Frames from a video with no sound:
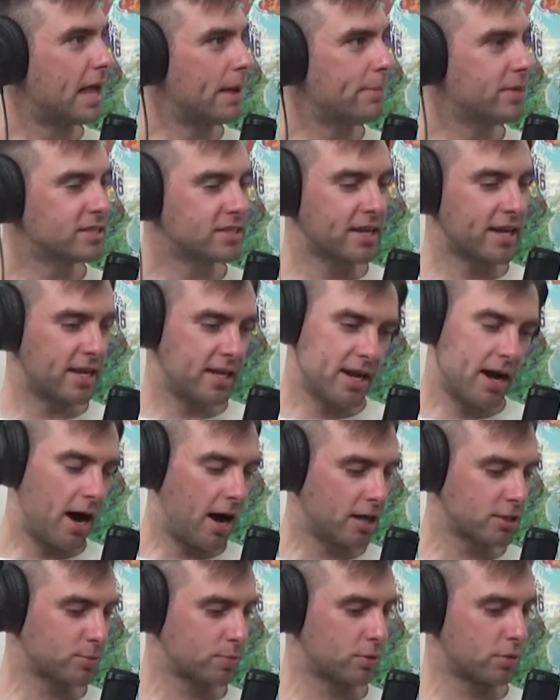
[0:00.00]
That means like in
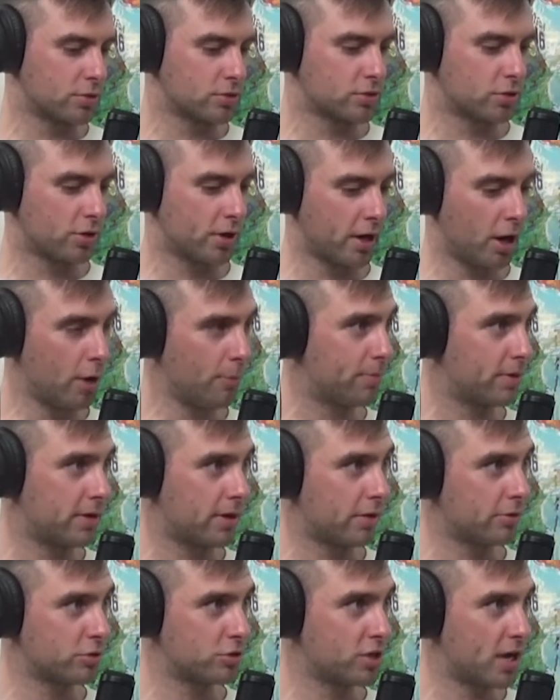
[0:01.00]
hospitals, they're like, oh,
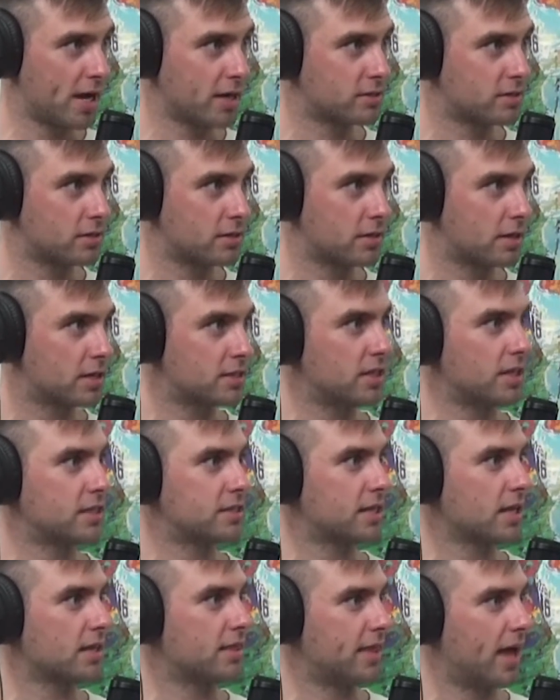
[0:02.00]
another Jackson, because
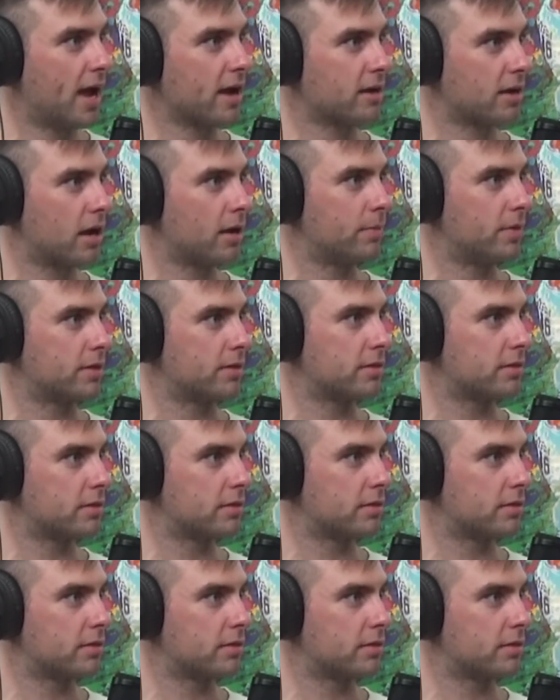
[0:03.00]
it's like that common.